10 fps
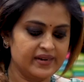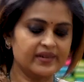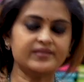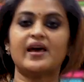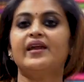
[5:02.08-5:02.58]

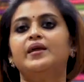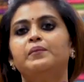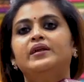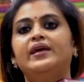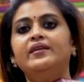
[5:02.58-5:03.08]
hundred. Saree
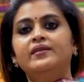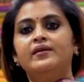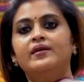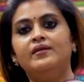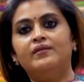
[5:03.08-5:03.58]
number ten.
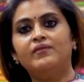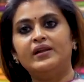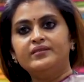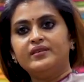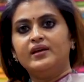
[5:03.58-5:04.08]

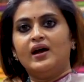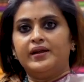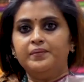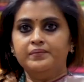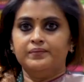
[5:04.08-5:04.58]

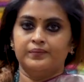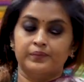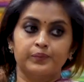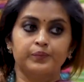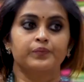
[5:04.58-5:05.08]
Vanasingaram.
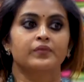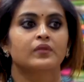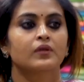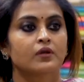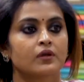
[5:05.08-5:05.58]

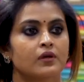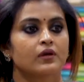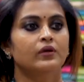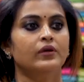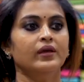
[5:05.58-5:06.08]

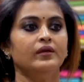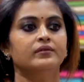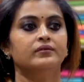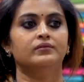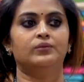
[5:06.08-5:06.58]
Okay.
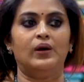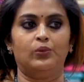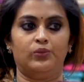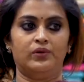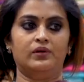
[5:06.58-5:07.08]
Wow.